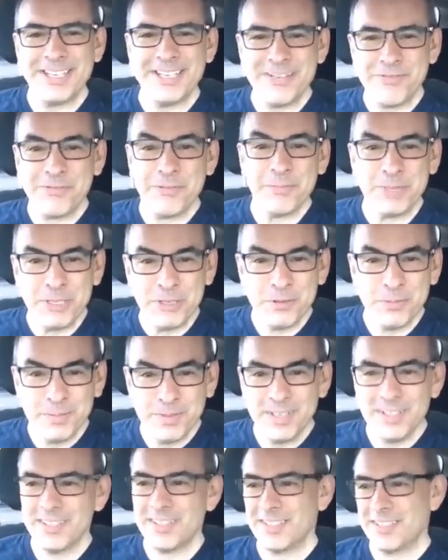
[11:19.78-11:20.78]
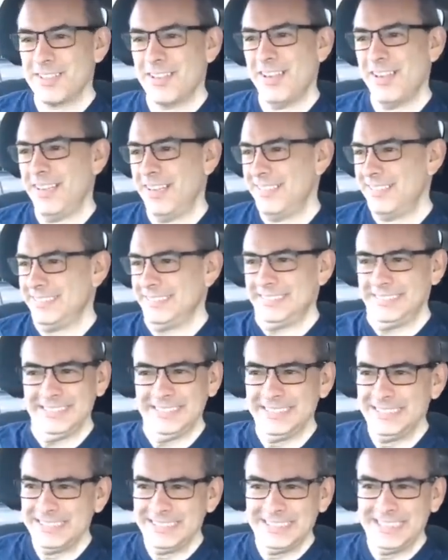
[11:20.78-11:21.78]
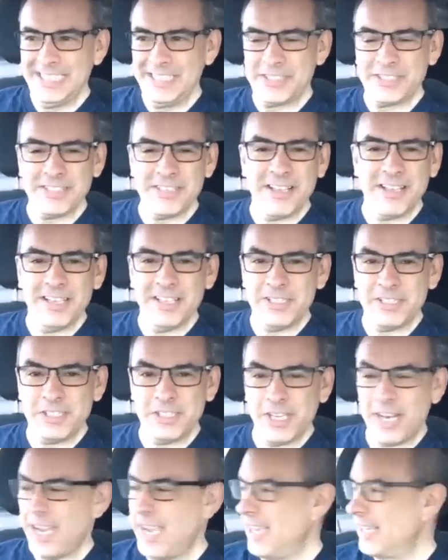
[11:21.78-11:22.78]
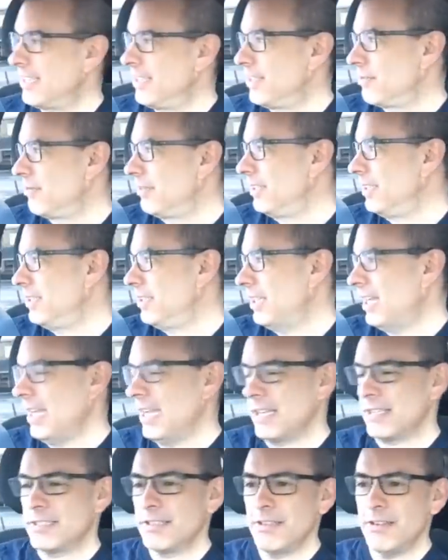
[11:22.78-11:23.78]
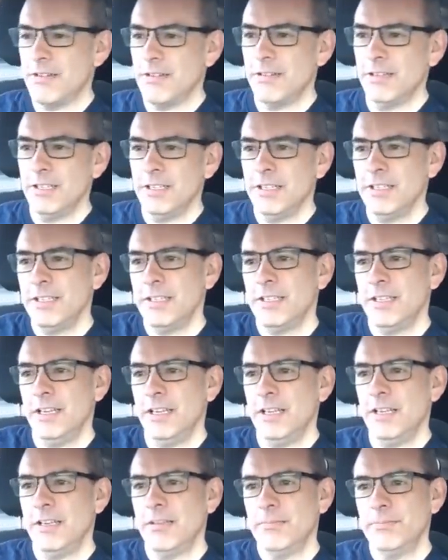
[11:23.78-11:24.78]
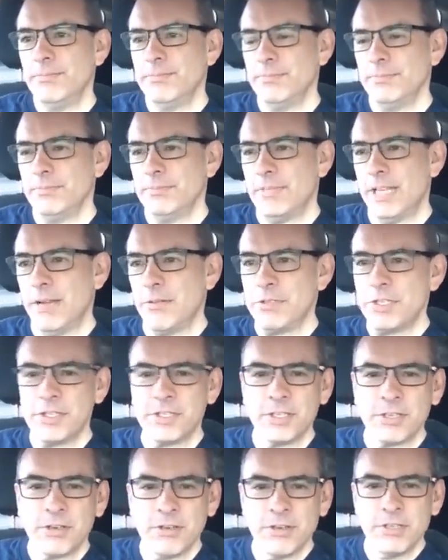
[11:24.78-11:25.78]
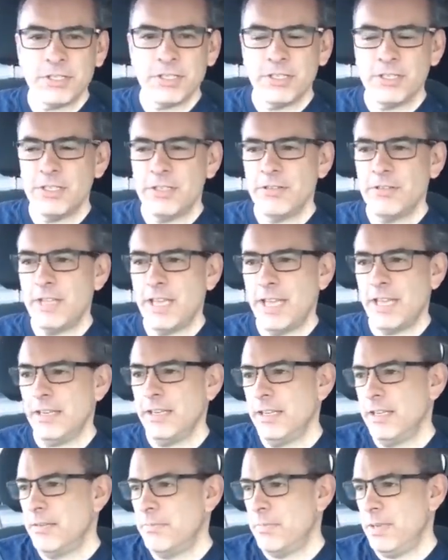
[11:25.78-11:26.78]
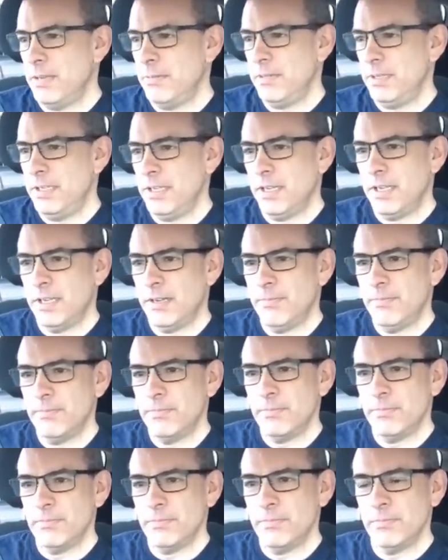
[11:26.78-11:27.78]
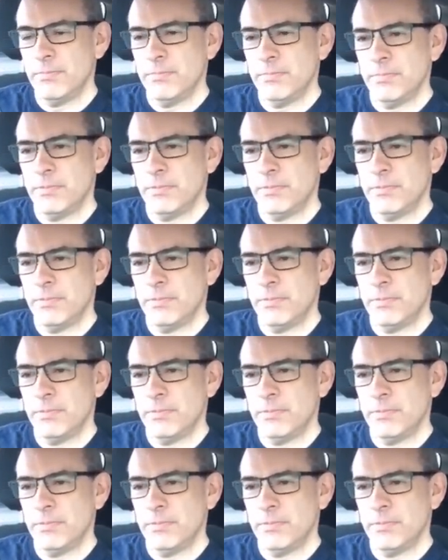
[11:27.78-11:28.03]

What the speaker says: trying to get it from humans is like, it's jacked. It's really jacked. So, I would just encourage you to do that. Maybe,